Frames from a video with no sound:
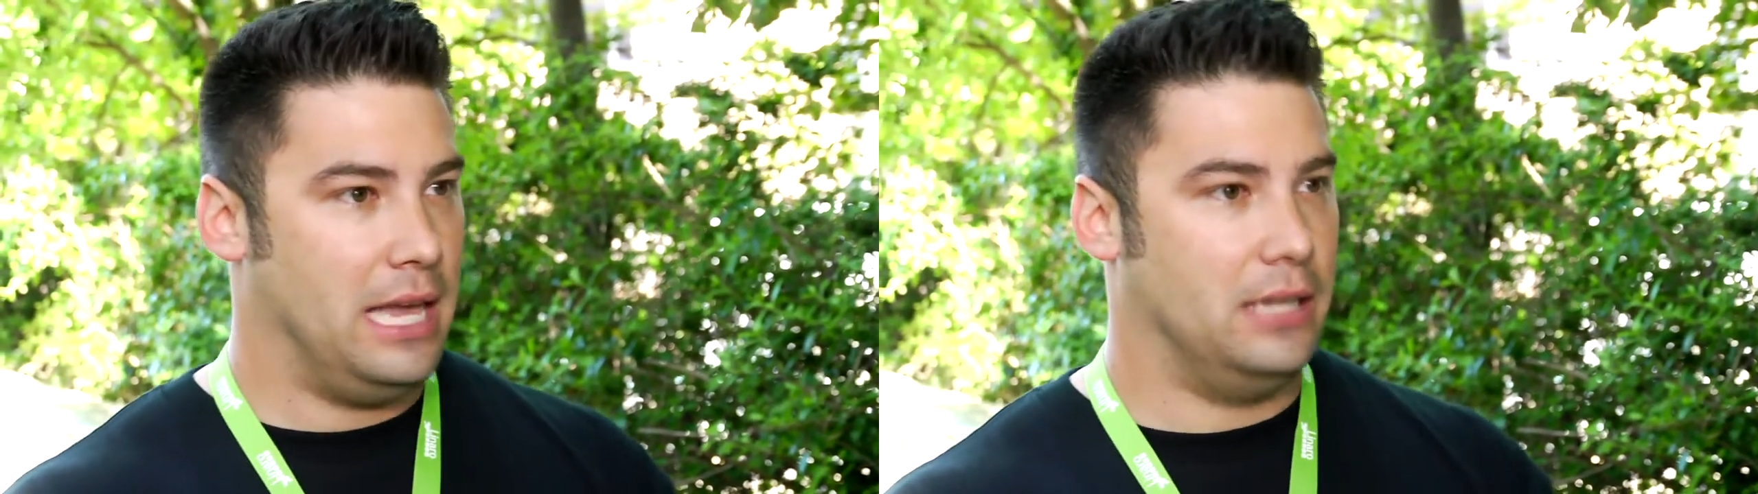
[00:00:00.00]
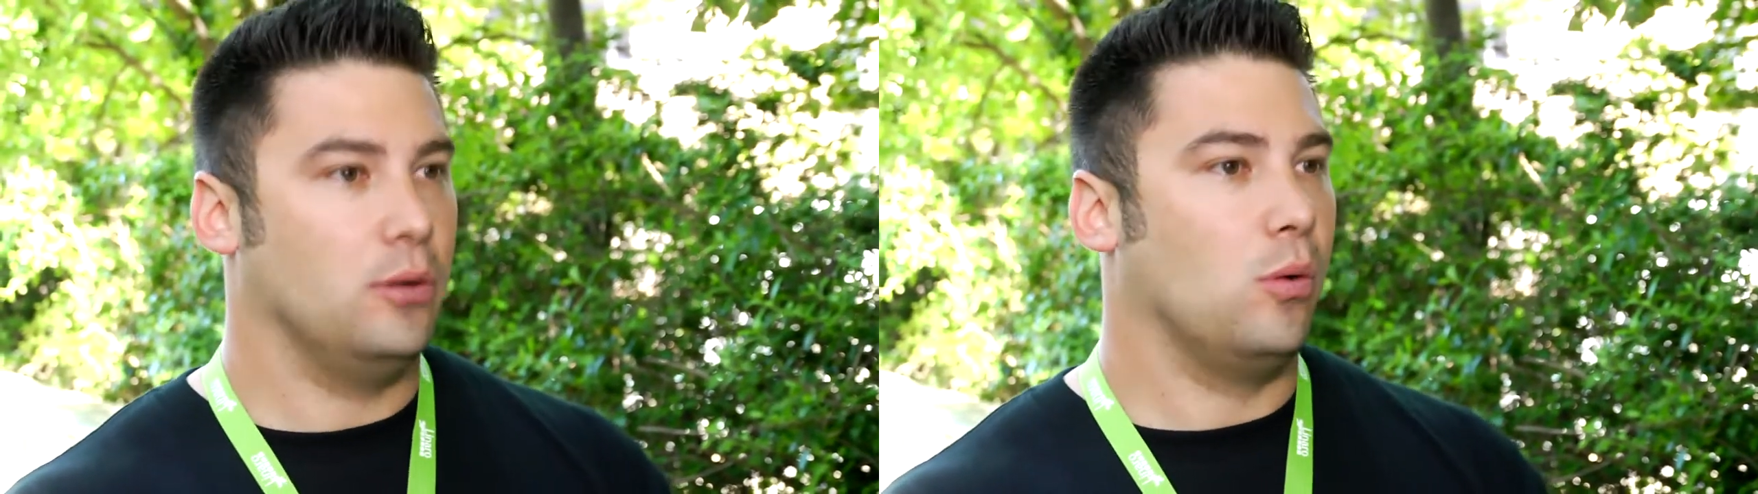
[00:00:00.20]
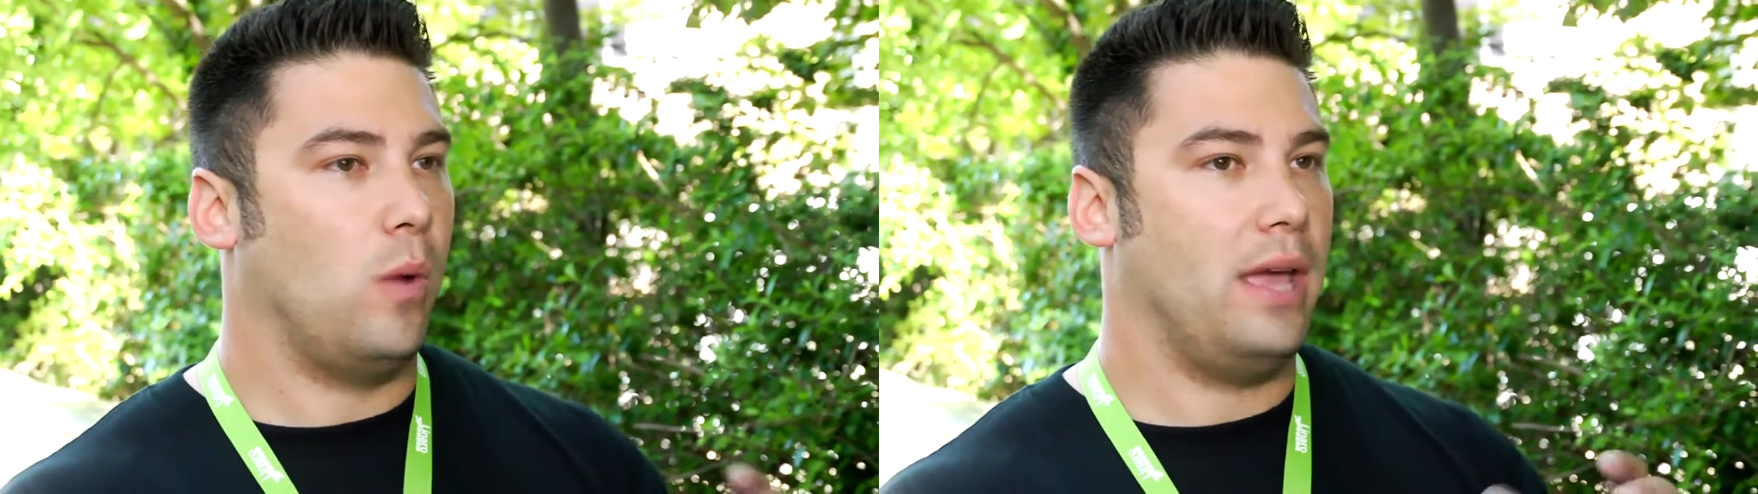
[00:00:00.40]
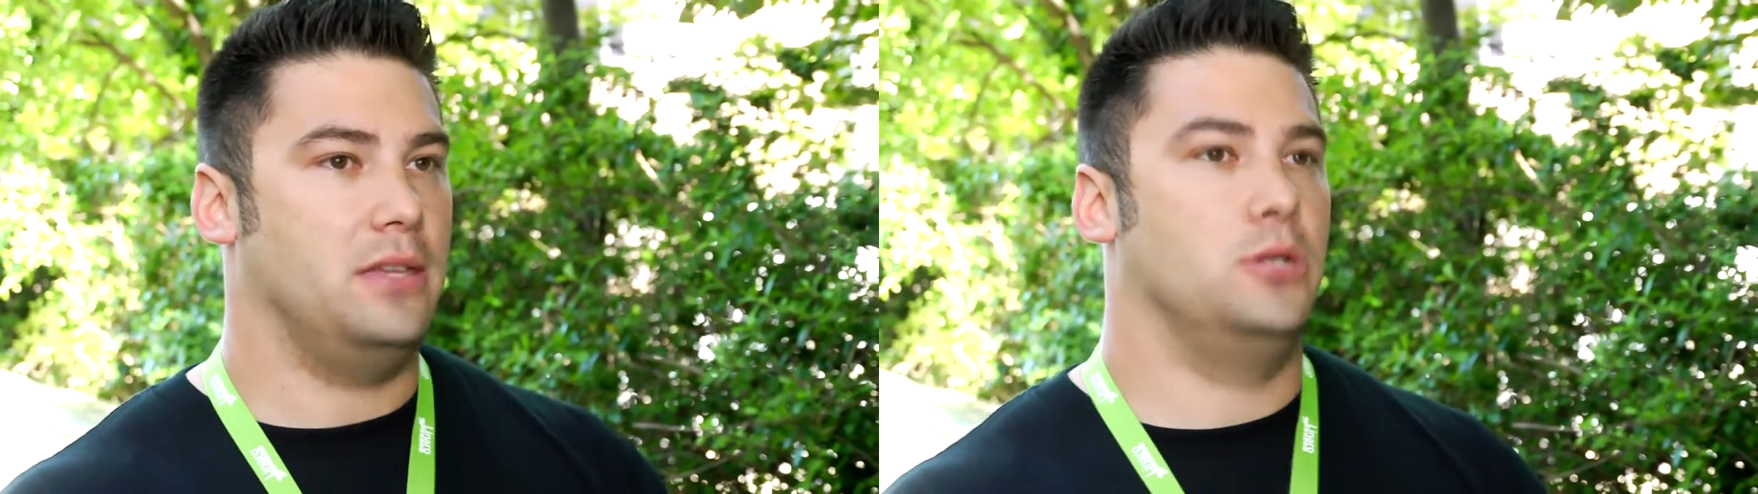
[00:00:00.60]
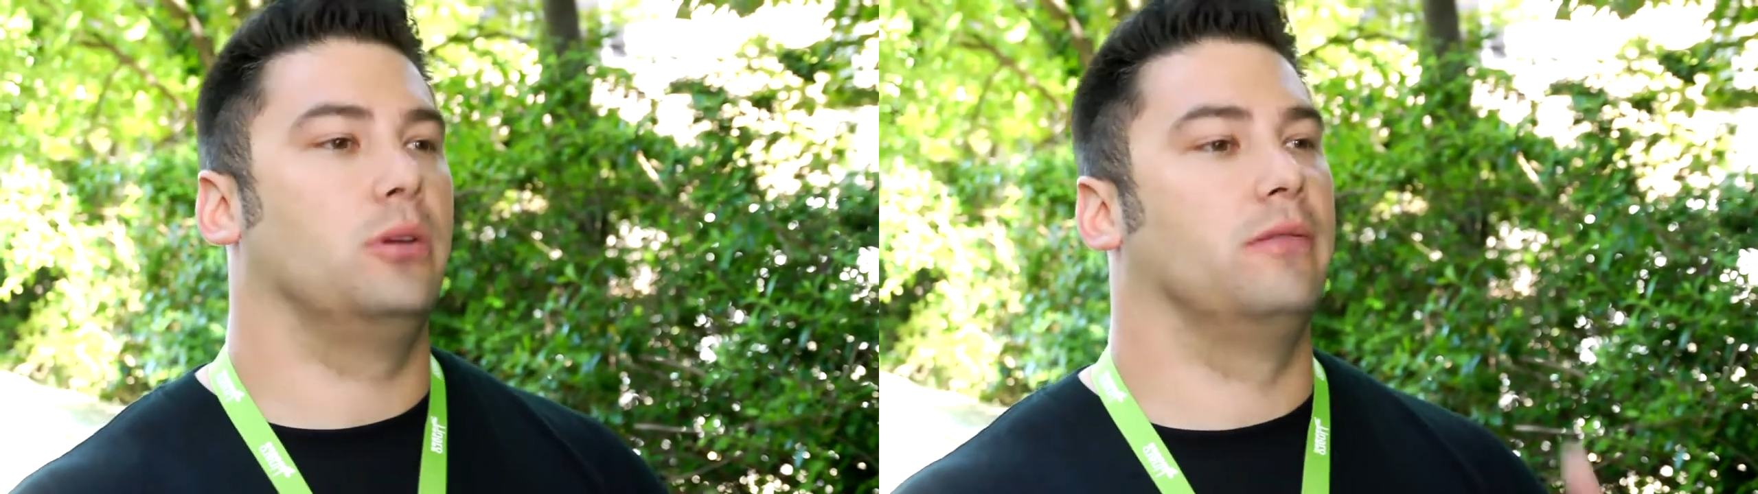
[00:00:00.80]
into a way
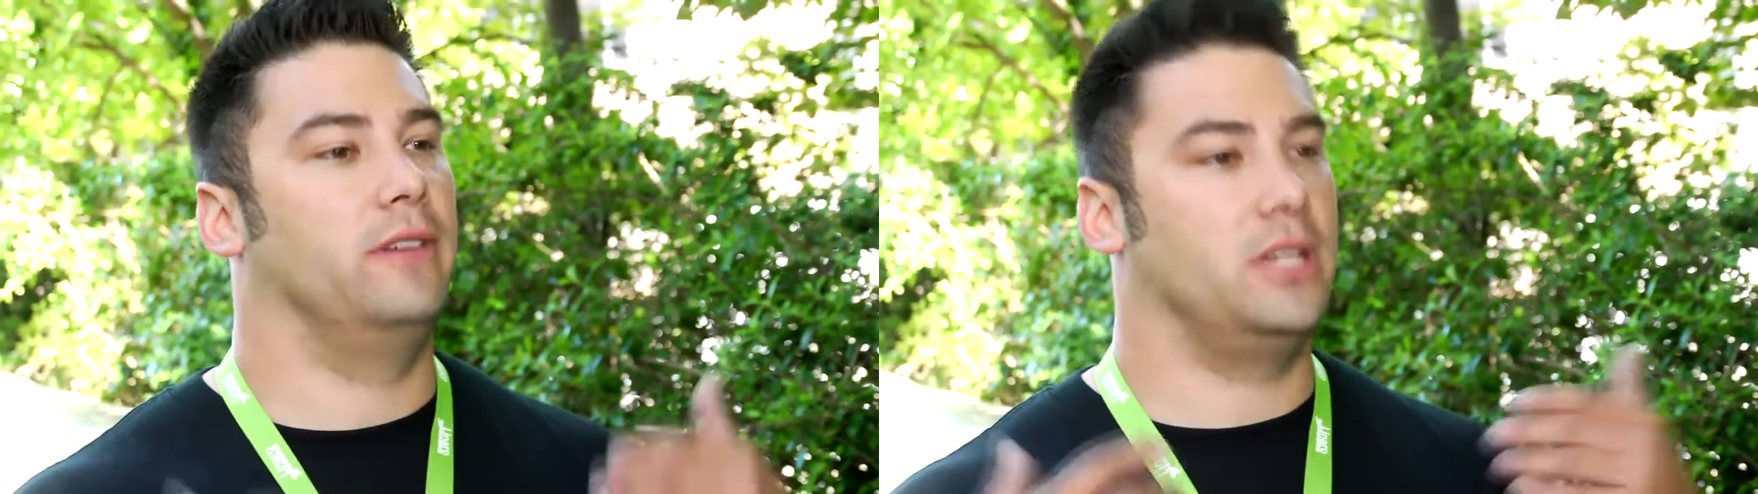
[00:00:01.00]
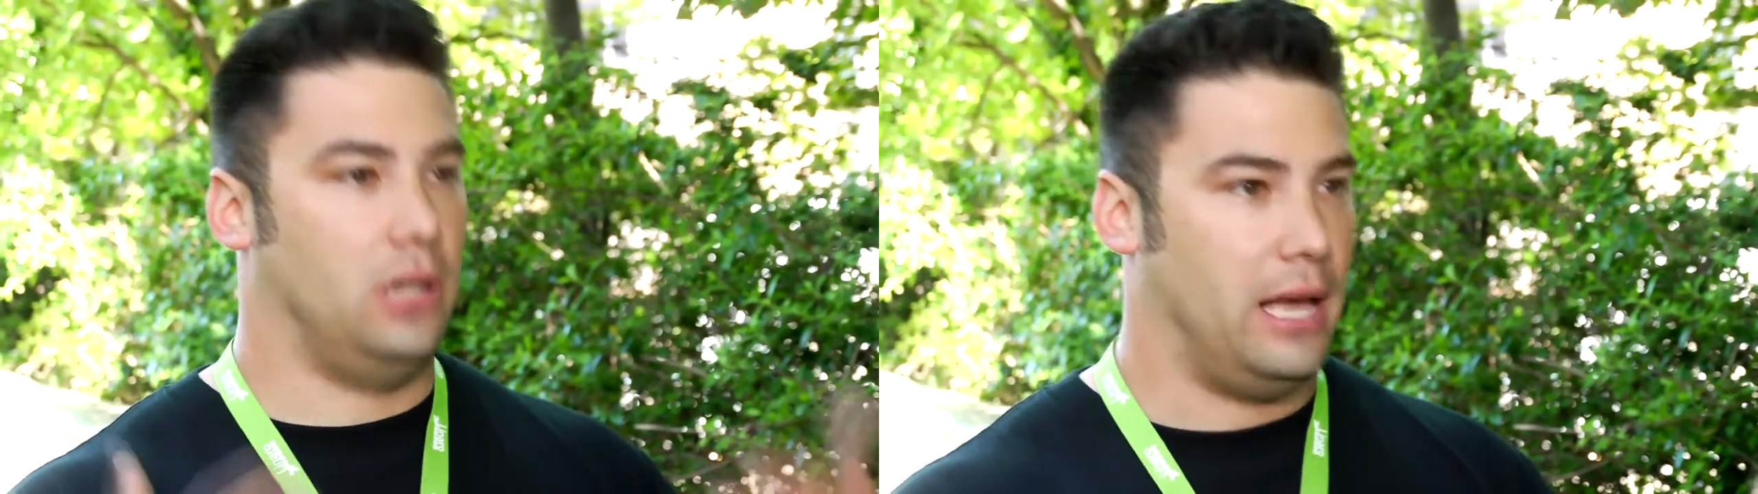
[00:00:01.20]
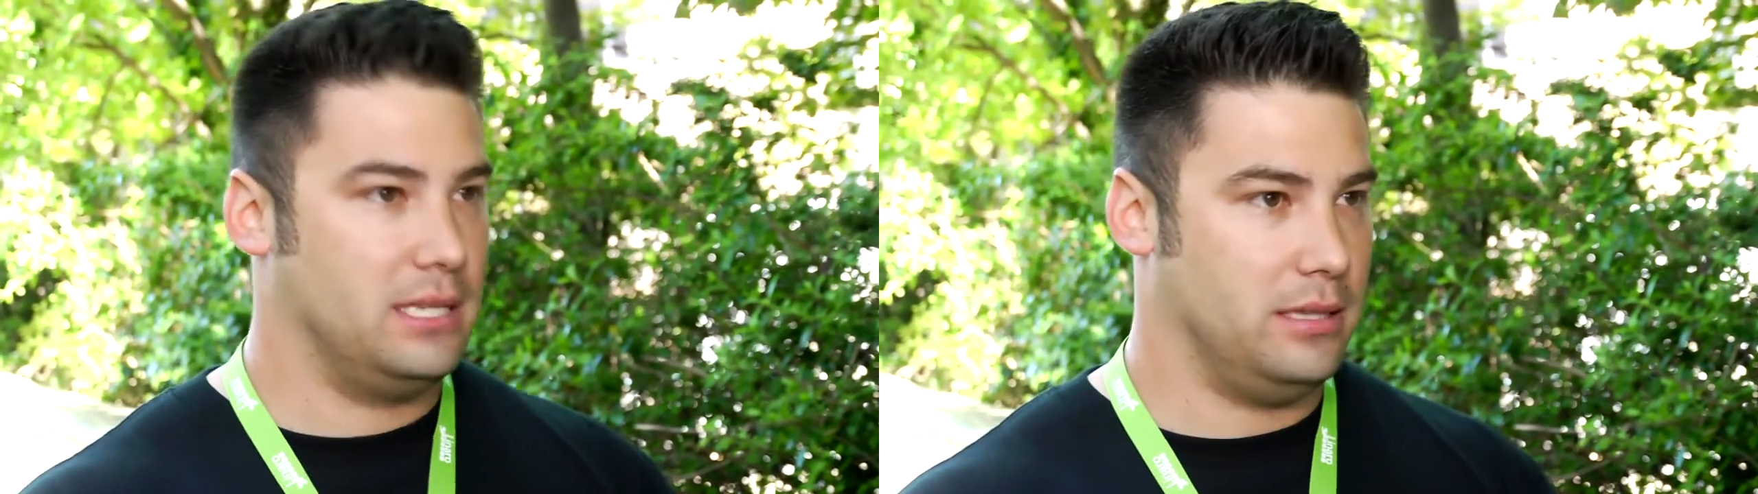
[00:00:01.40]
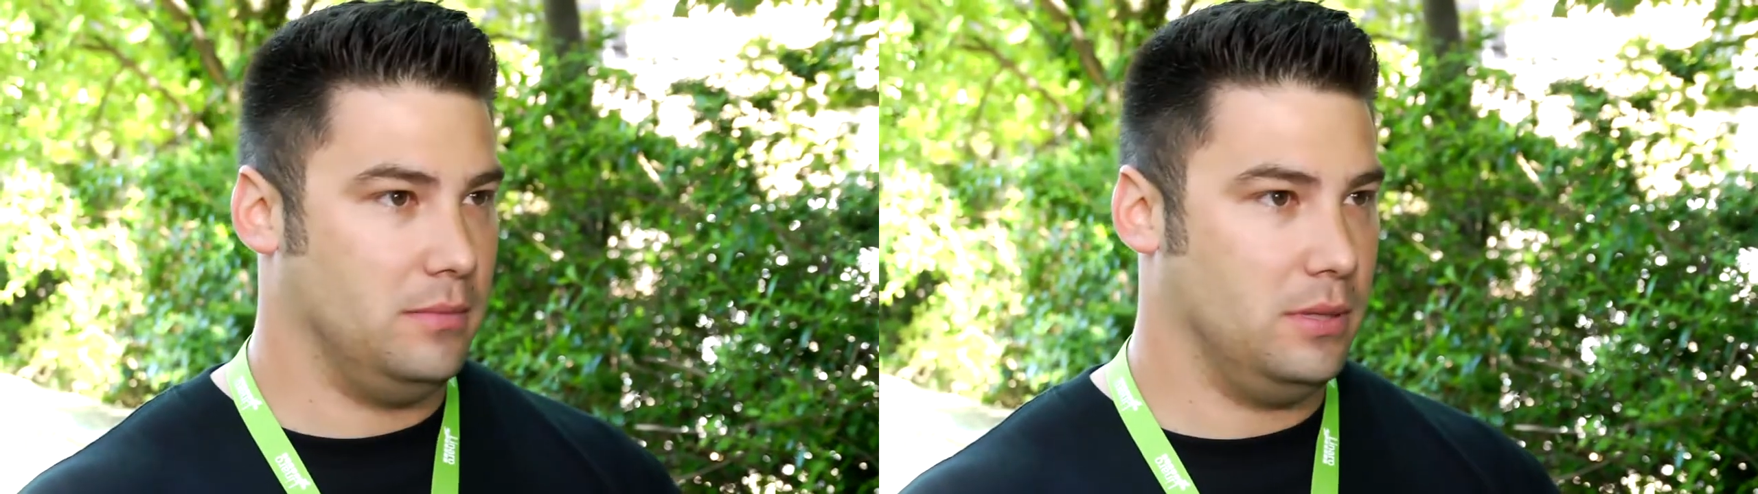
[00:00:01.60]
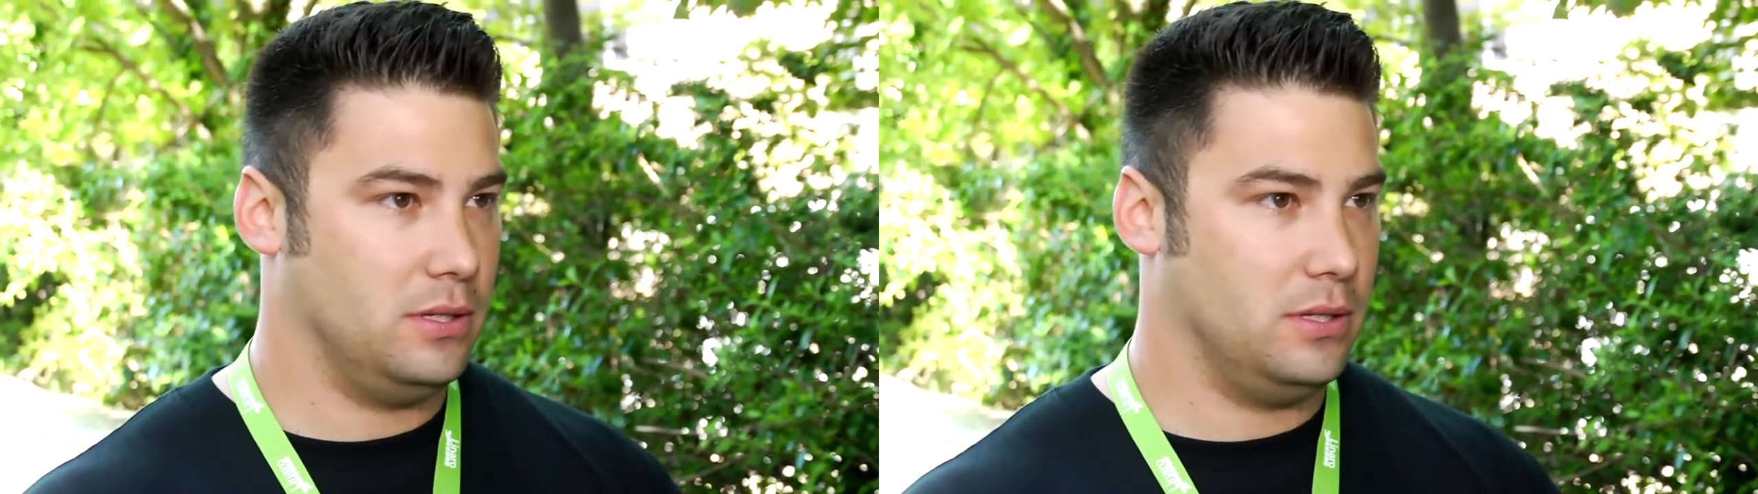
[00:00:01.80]
that you can visualize them,